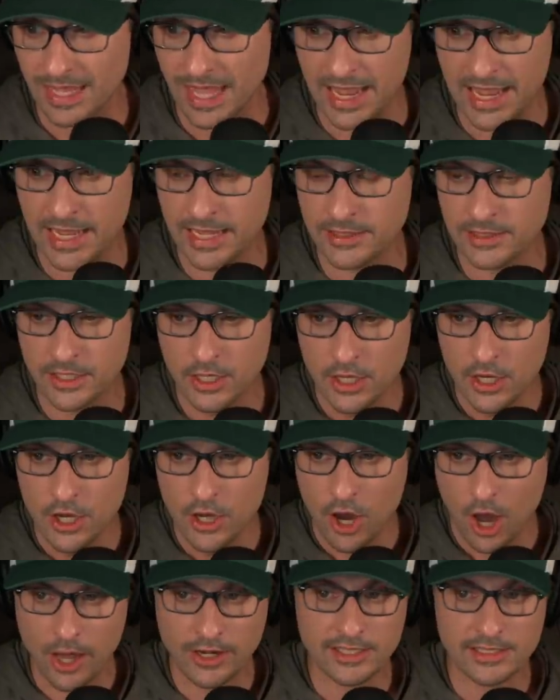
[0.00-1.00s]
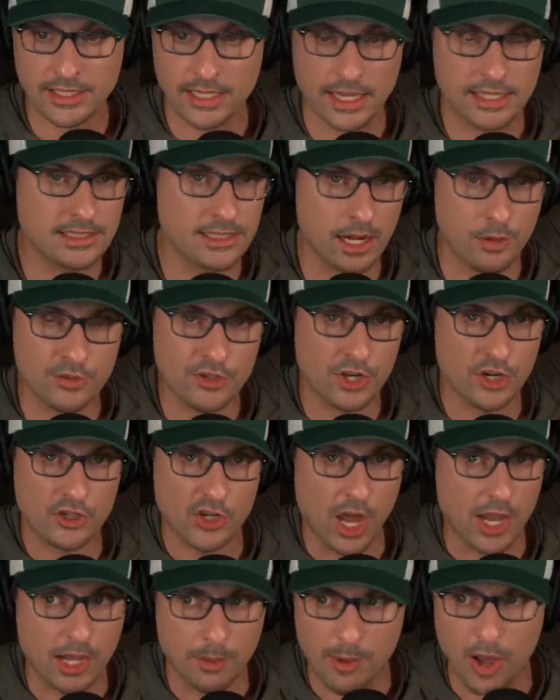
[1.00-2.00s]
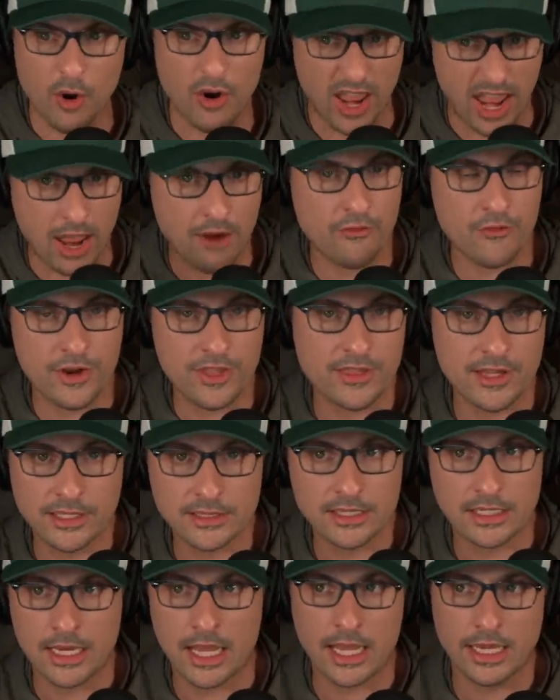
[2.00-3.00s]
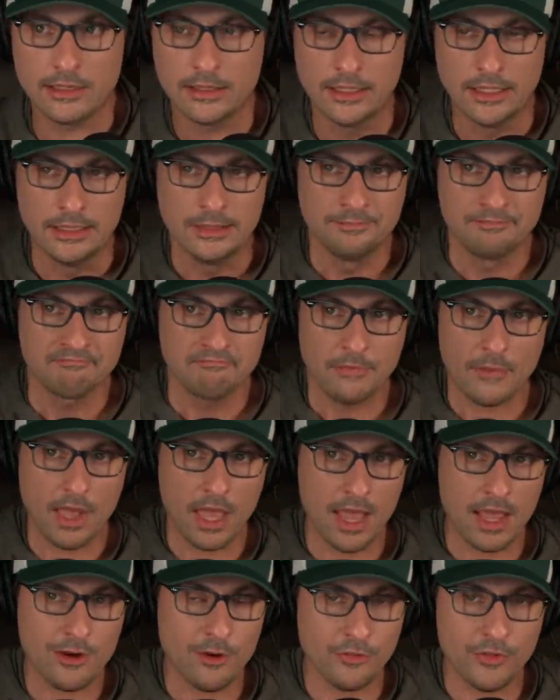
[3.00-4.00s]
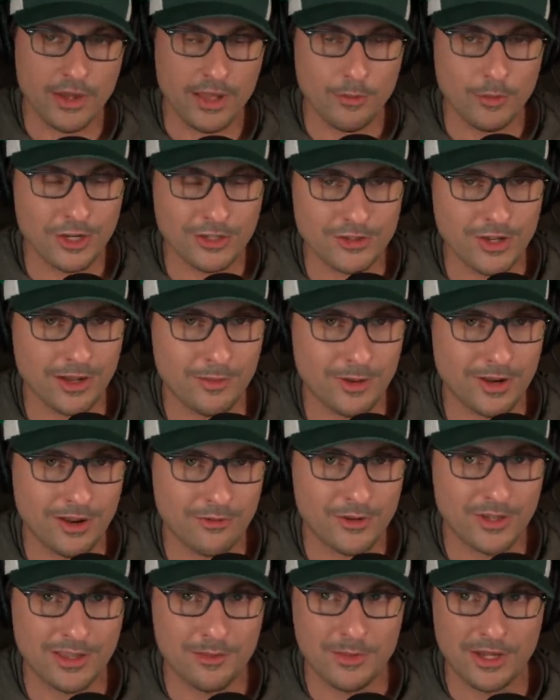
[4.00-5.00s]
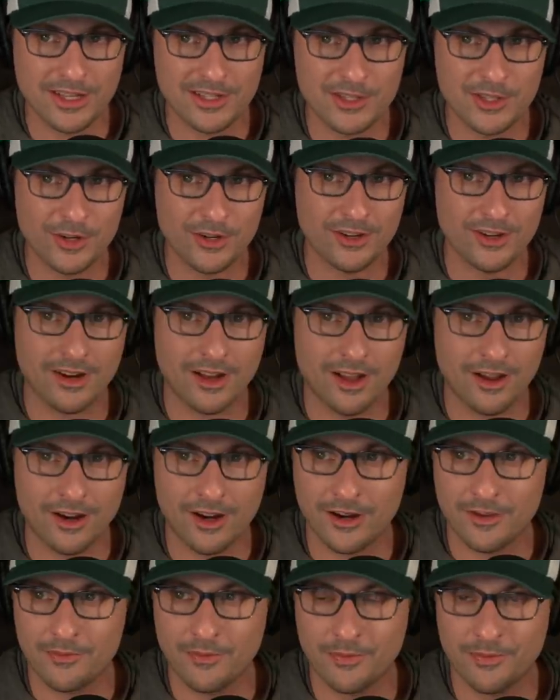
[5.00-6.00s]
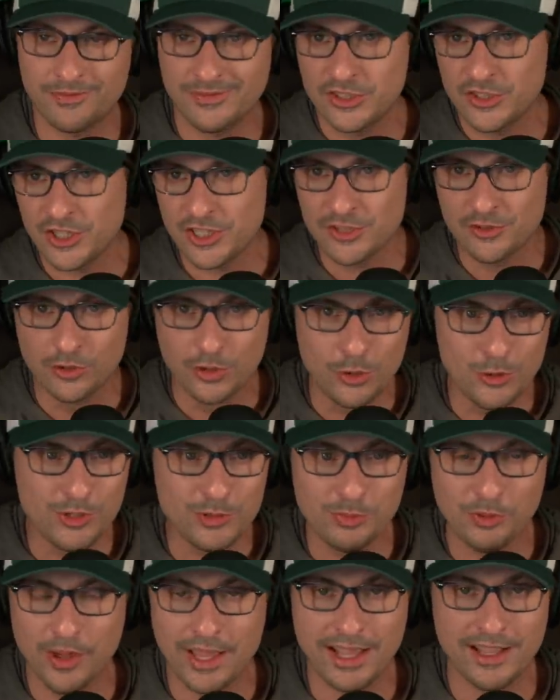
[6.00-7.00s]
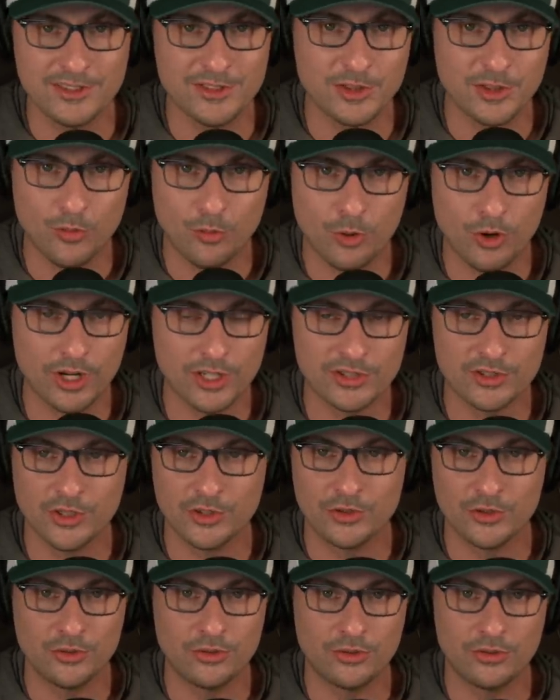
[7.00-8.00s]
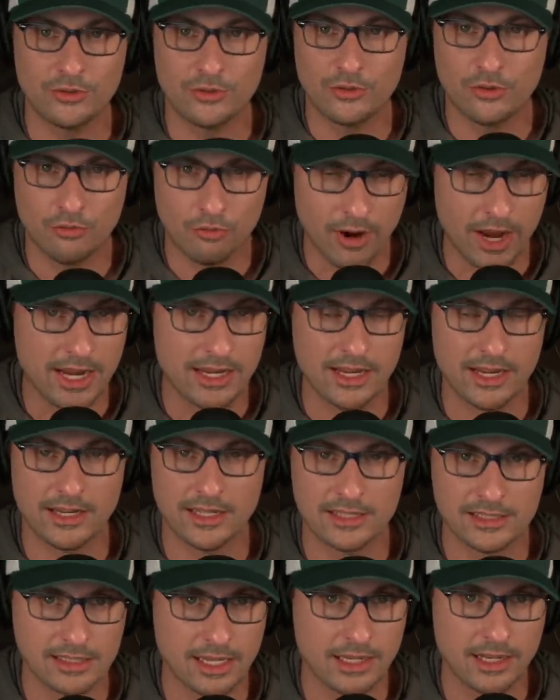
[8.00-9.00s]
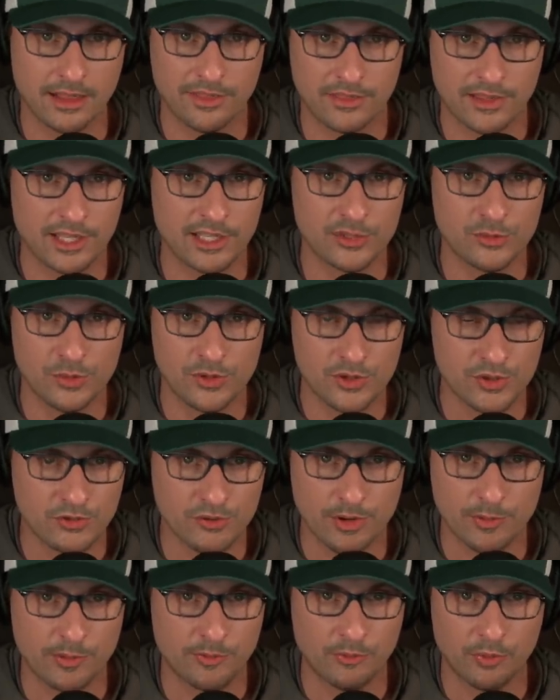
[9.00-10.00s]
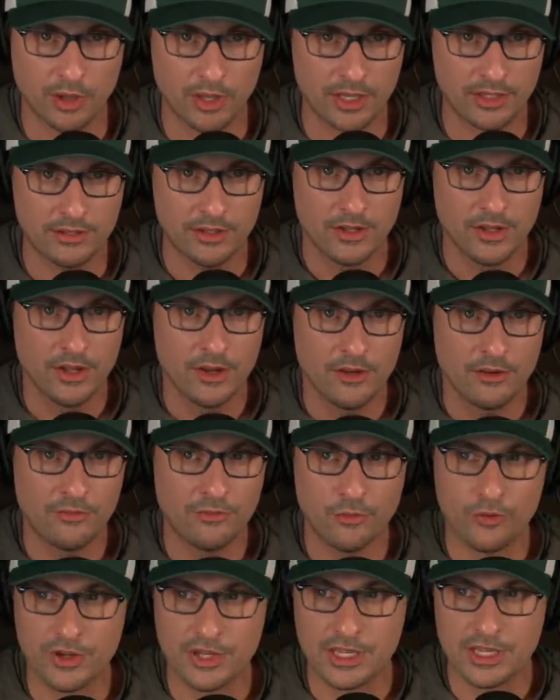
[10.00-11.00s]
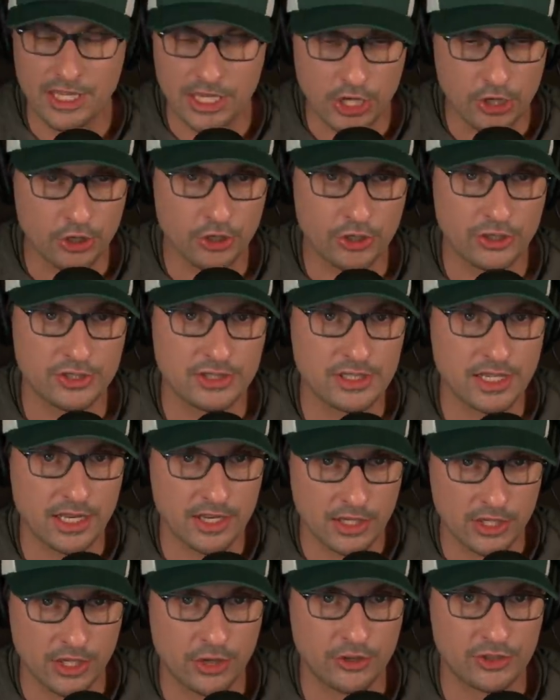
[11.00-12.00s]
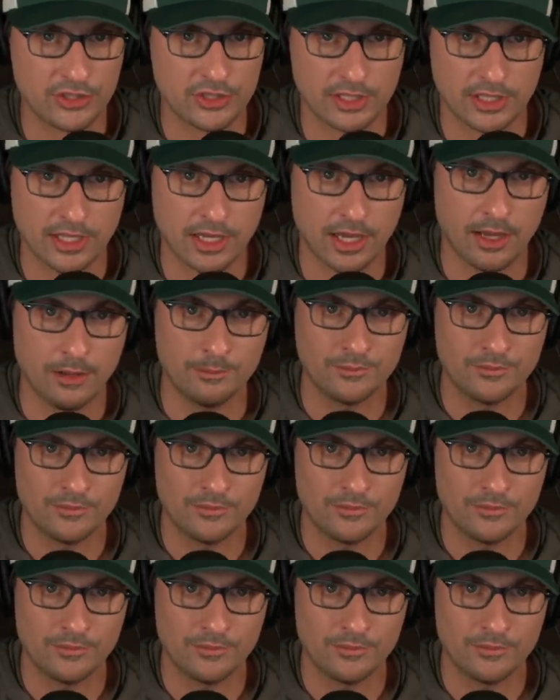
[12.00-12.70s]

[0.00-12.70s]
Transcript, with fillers: And honestly, I said I was going to talk about everything tonight. I don't think I'm going to talk about everything because there are just loose plans in the works to do great and exciting things with Stream of Blood for years and years to come.